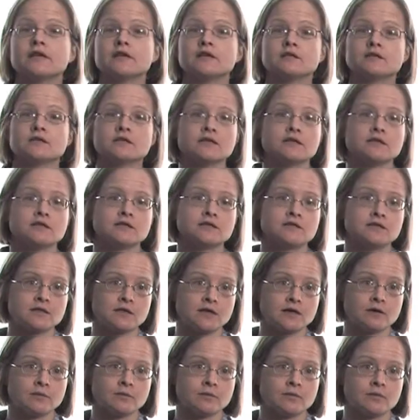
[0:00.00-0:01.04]
into
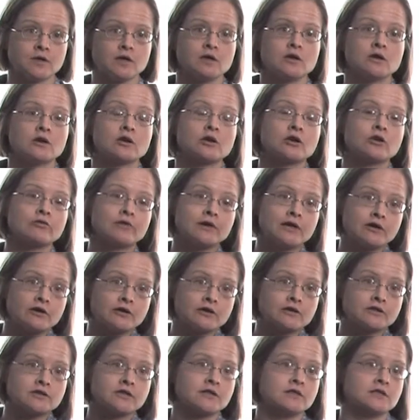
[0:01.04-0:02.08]
STEM
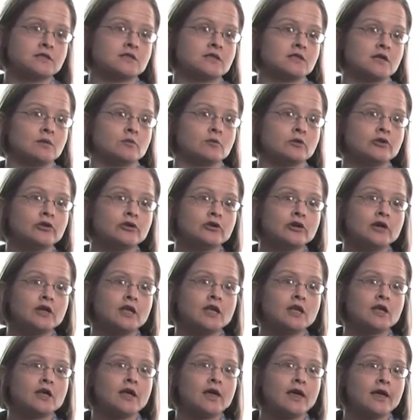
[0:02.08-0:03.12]
careers and STEM
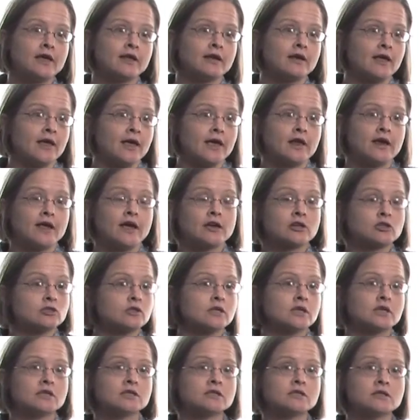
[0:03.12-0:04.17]
learning and, and
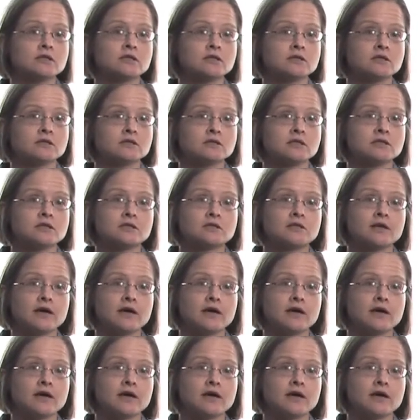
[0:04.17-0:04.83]
actually into to